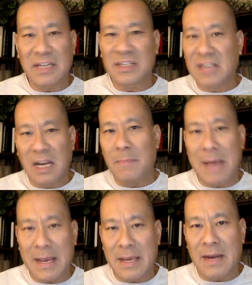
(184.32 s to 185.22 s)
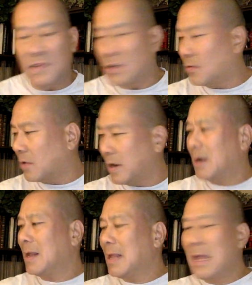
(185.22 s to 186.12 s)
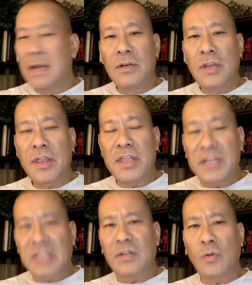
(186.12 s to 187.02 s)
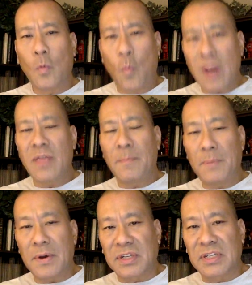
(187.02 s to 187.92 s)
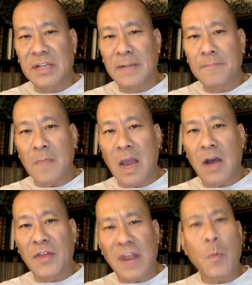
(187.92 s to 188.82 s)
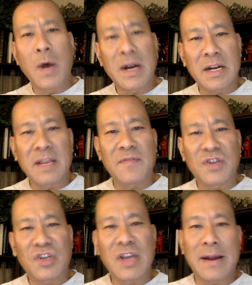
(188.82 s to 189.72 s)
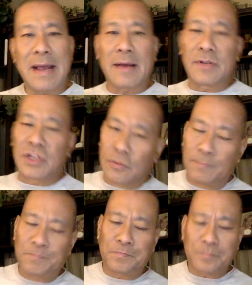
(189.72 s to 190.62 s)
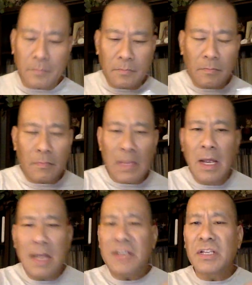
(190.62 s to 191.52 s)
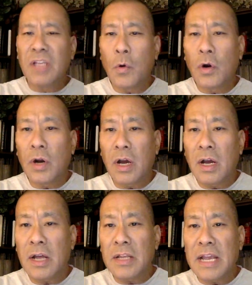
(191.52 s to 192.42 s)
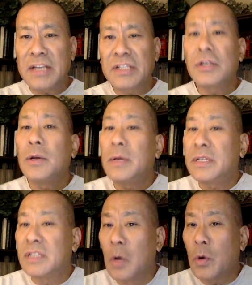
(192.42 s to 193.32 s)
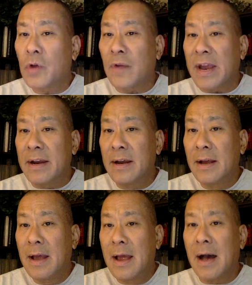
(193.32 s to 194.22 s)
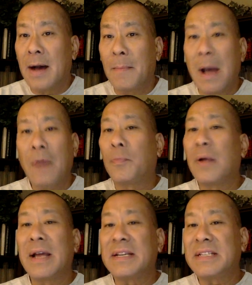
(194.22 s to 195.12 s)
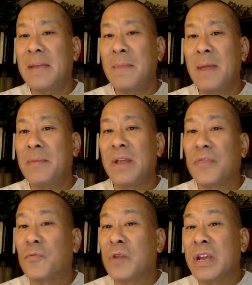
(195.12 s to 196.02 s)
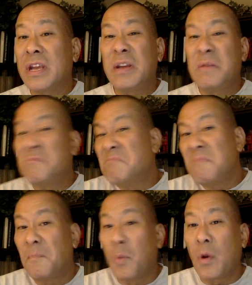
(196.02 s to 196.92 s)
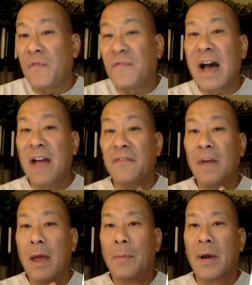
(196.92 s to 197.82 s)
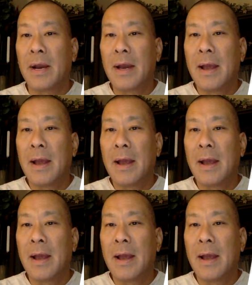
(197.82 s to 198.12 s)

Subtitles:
sticking back in inventory. This is one of the books that I wanted to give a shout-out to. It's a lower, it's lower grade. I would probably say maybe a 3.5, but